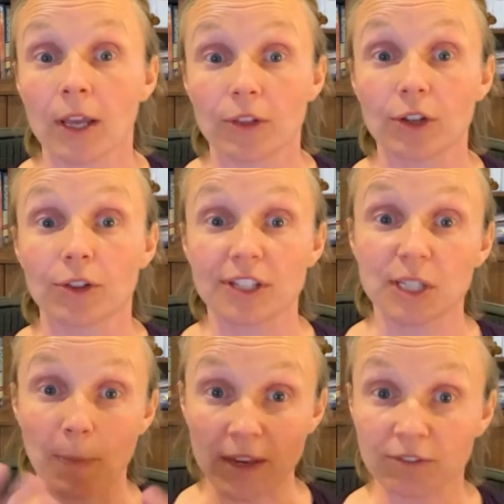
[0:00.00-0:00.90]
the
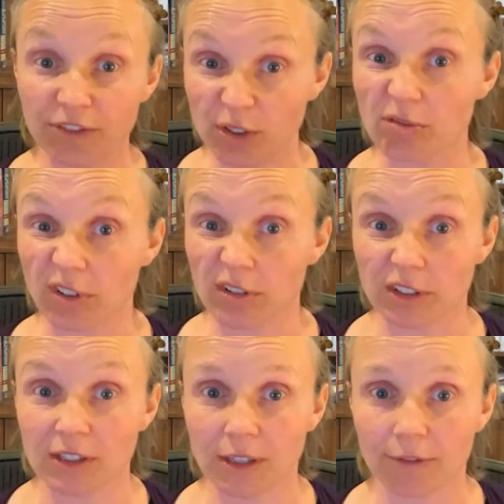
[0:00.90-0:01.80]
spent fuel
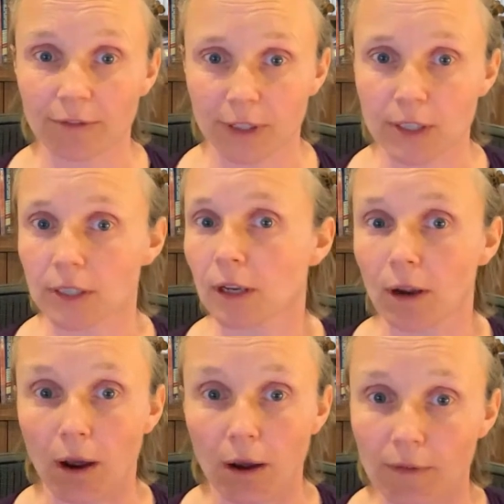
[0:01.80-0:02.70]
rods in fission
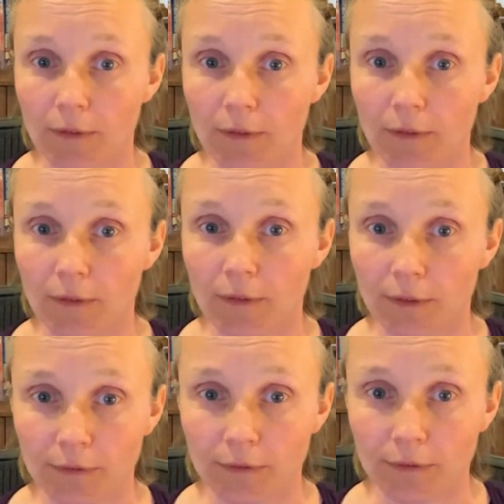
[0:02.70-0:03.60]
are,
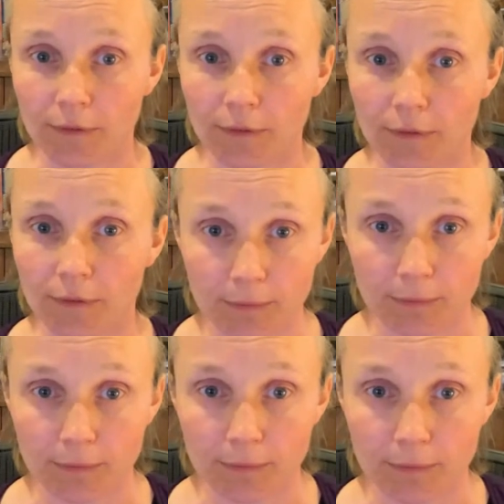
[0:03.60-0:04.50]
tens of
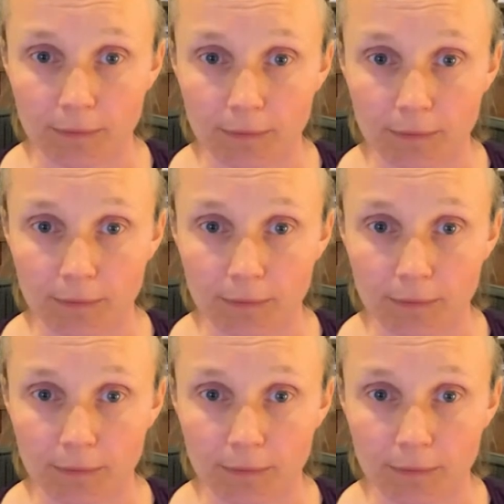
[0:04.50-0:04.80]
thousands